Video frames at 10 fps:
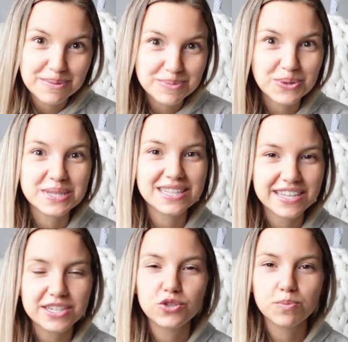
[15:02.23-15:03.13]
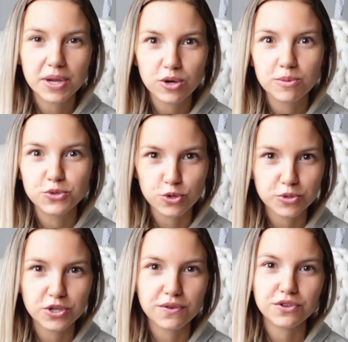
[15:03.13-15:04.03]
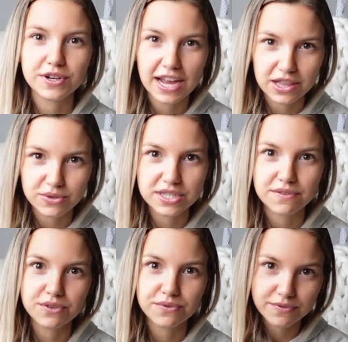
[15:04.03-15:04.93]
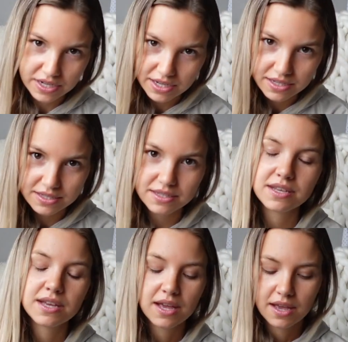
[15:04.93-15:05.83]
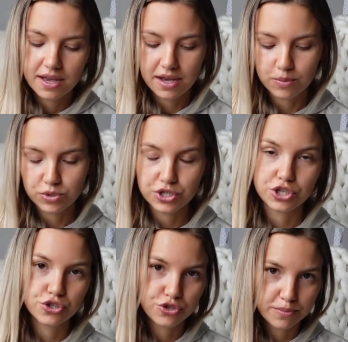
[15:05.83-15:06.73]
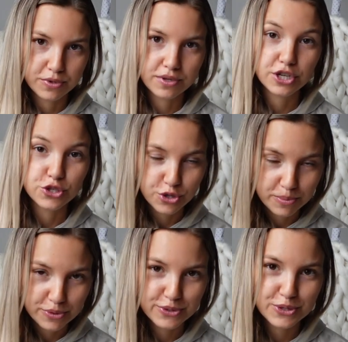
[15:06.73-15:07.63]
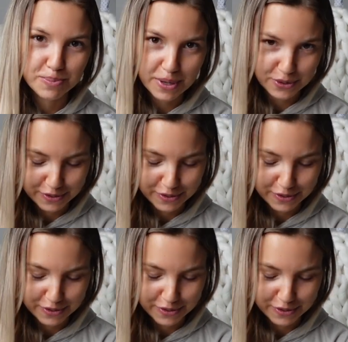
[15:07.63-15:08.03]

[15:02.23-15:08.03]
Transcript: So it's linked to better absorption of their calories of their feedings, which contributes to better